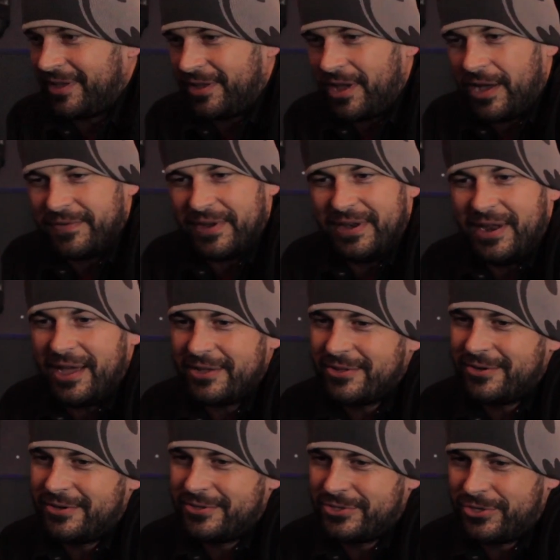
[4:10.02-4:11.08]
Agave
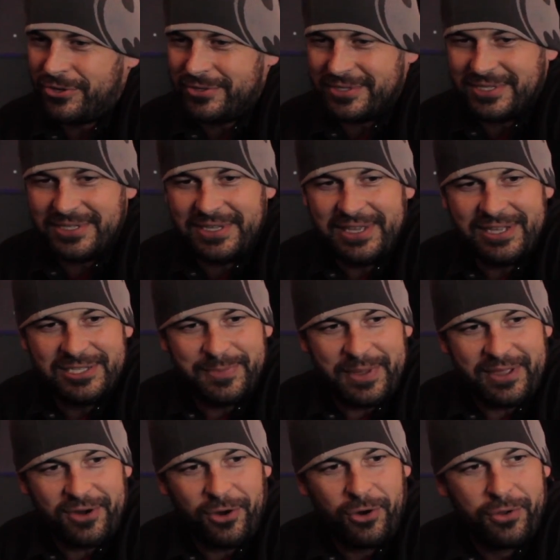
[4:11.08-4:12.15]
nectar, certain seeds make
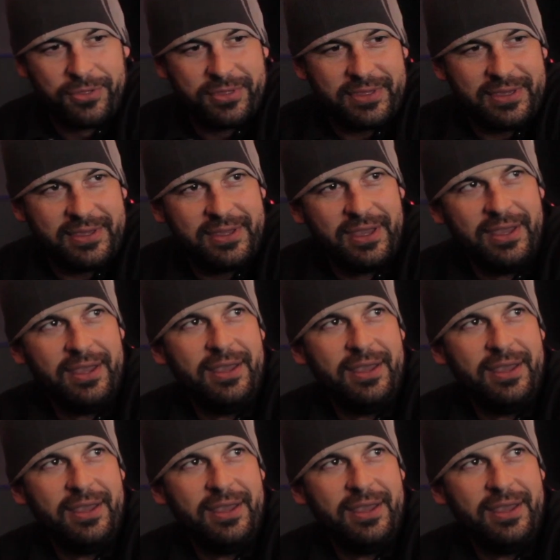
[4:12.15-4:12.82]
it earthy.